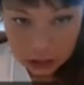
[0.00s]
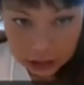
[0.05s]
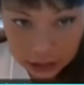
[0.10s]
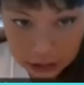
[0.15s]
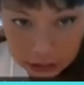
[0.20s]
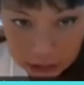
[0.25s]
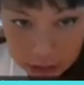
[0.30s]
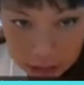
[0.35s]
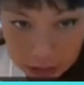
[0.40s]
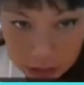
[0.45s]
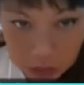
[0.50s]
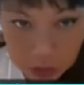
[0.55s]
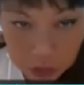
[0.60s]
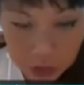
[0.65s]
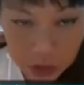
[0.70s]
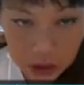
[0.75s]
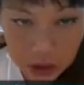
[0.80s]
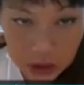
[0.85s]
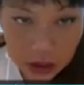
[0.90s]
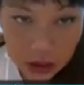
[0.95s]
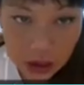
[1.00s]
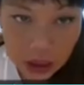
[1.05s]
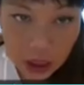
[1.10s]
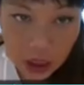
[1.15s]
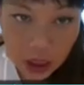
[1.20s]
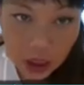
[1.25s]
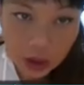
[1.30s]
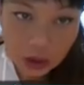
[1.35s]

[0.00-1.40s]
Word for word: 16 degree